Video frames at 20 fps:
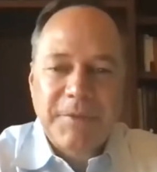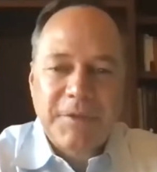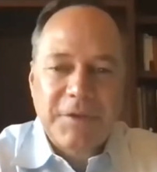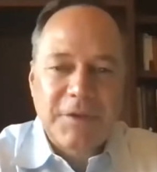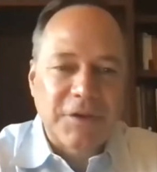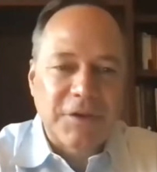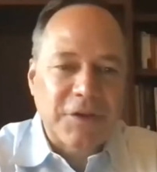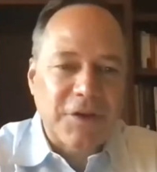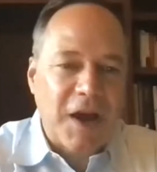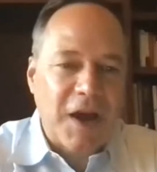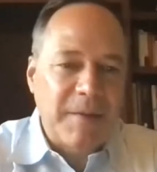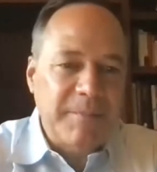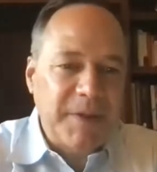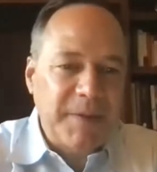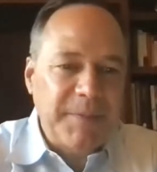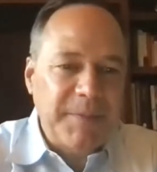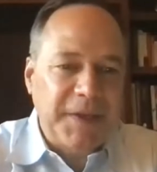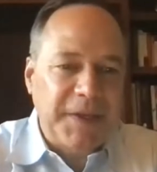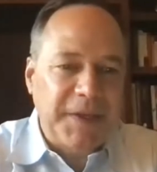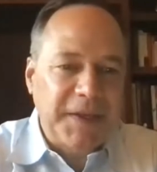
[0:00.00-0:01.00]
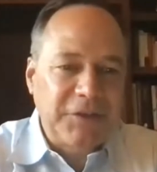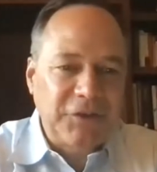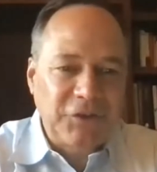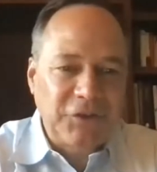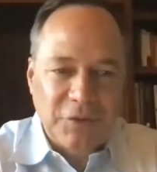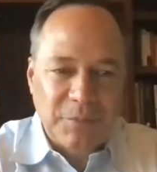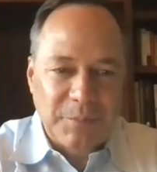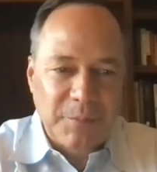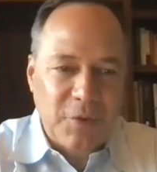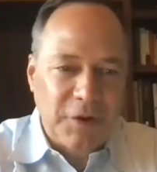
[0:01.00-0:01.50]
So Scott, maybe get
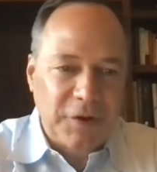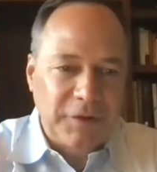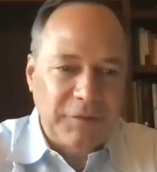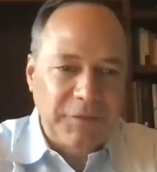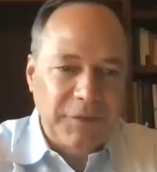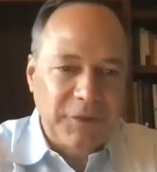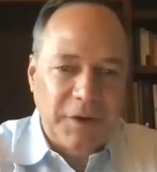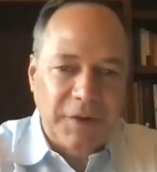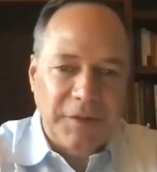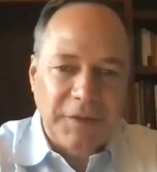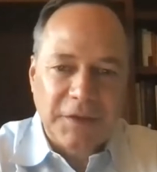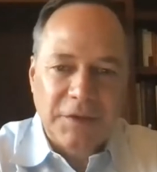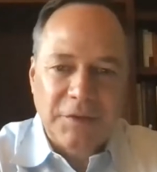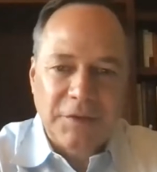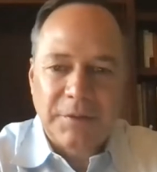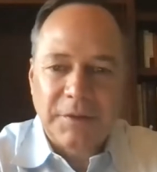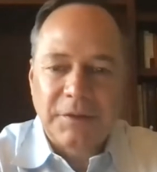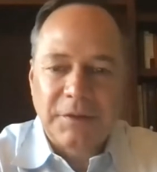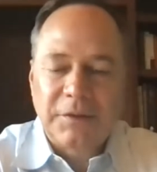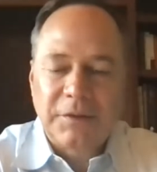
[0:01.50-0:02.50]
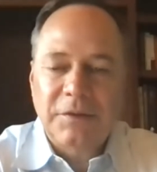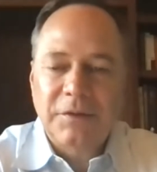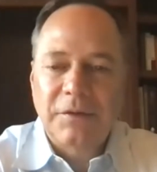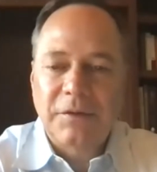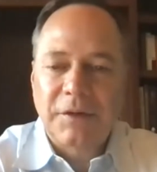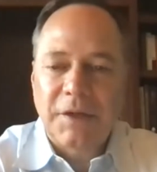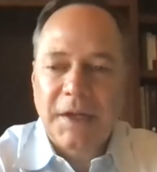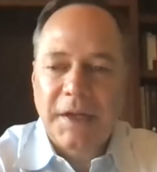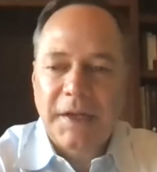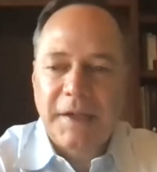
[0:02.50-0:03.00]
your point of view on this one
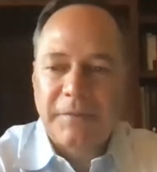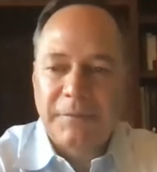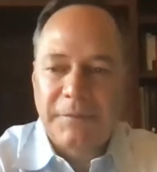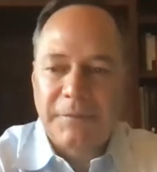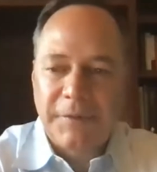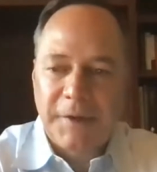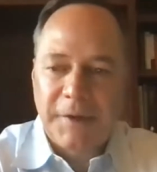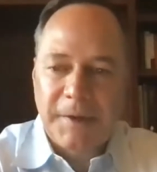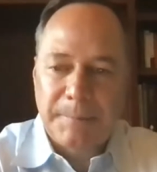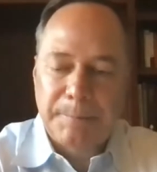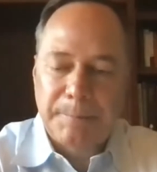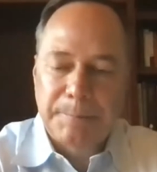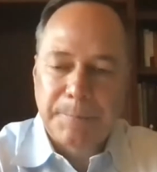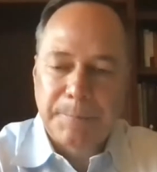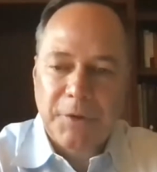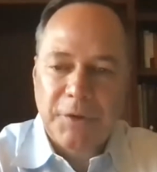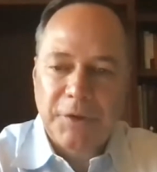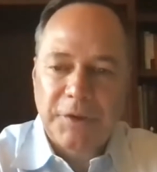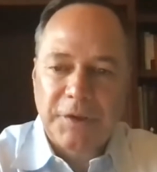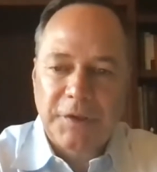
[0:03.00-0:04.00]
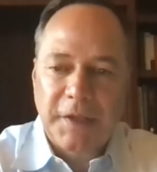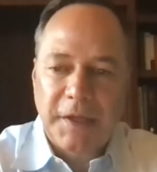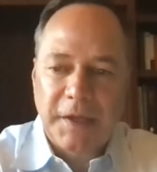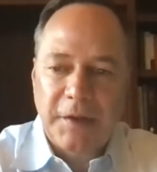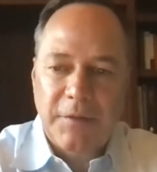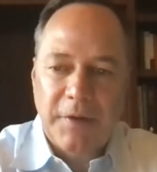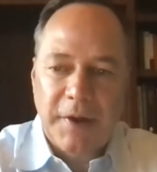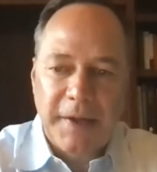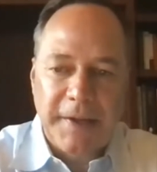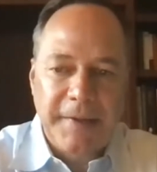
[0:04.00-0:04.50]
too, kind of good
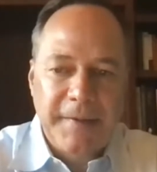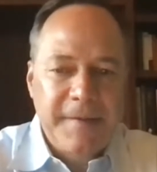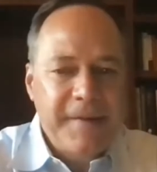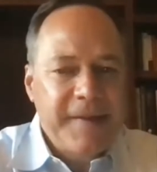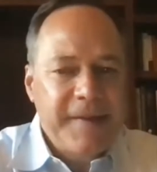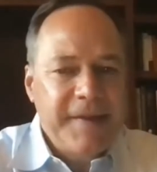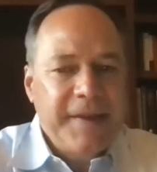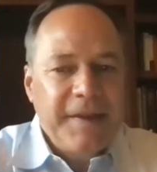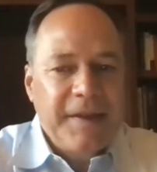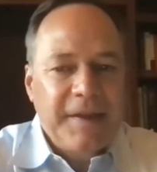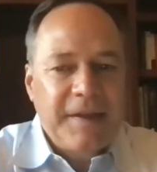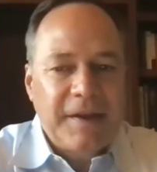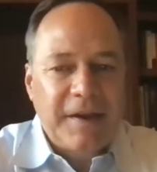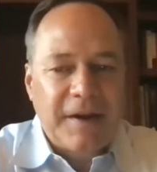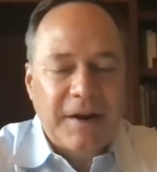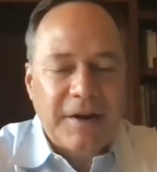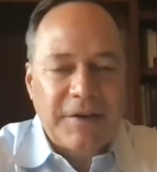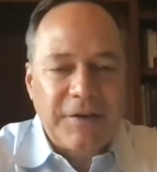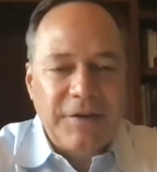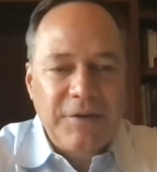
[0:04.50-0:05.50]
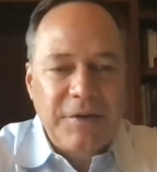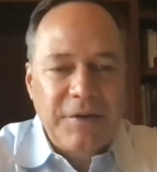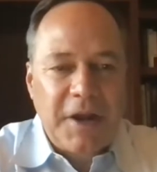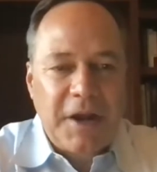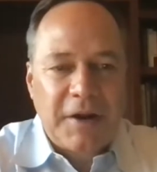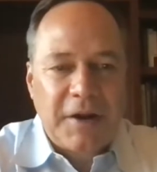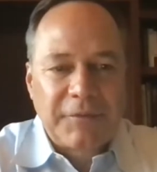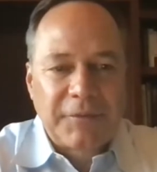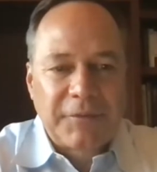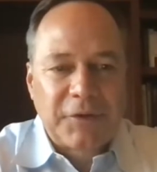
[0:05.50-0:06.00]
segue. Are you
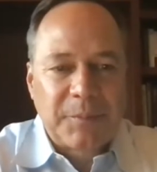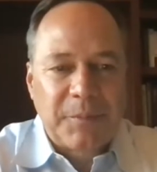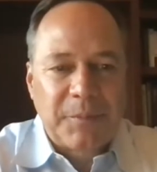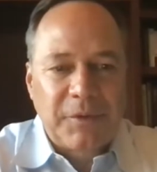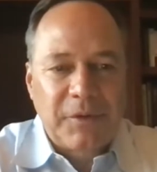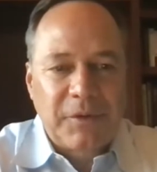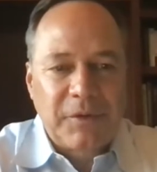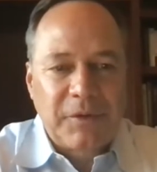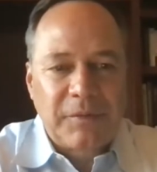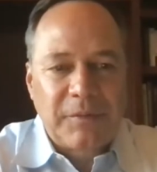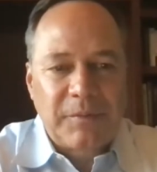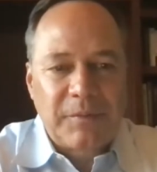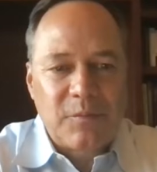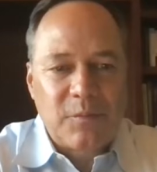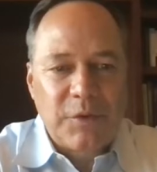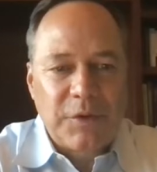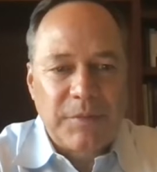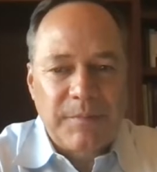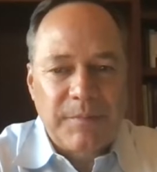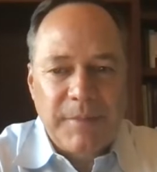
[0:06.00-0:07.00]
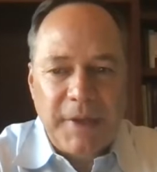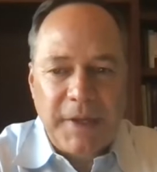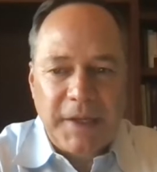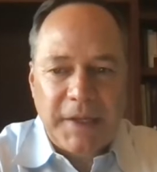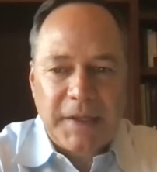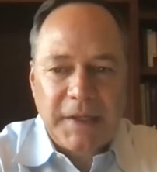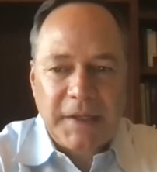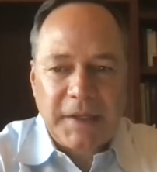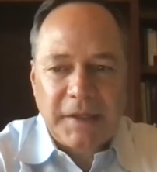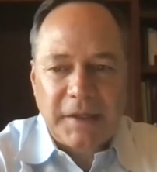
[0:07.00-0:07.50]
comfortable with
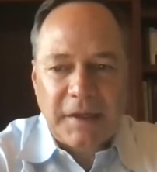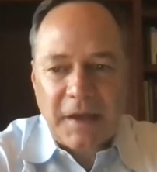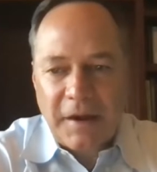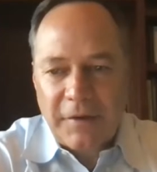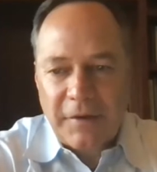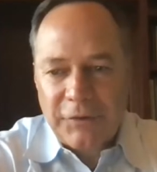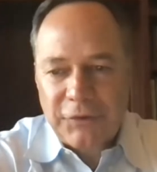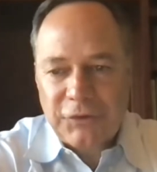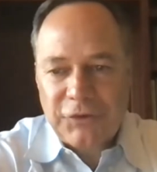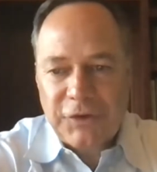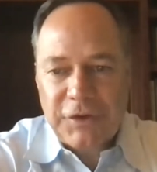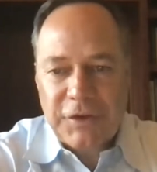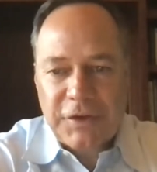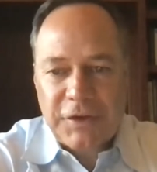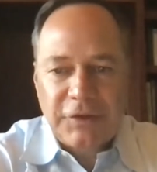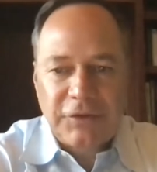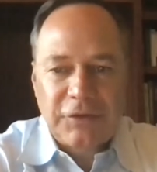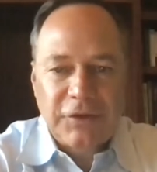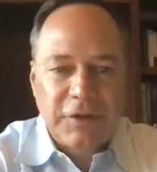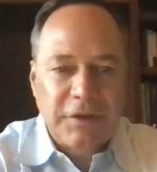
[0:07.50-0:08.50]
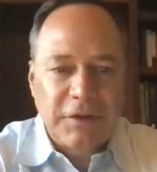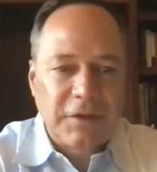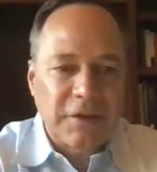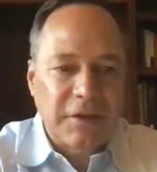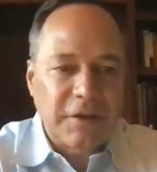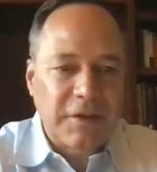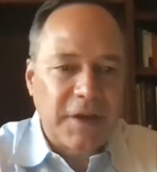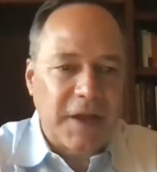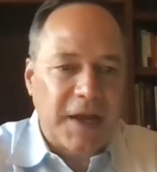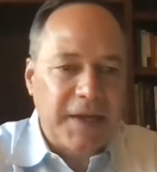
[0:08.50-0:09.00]
making coverage
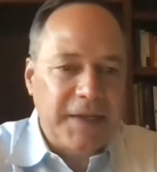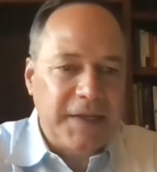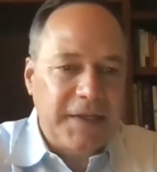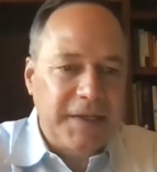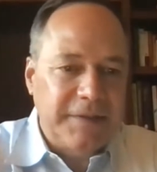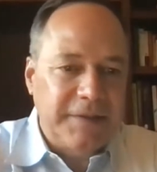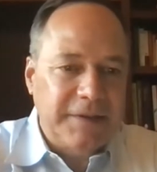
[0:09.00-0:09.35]
decisions, i.e.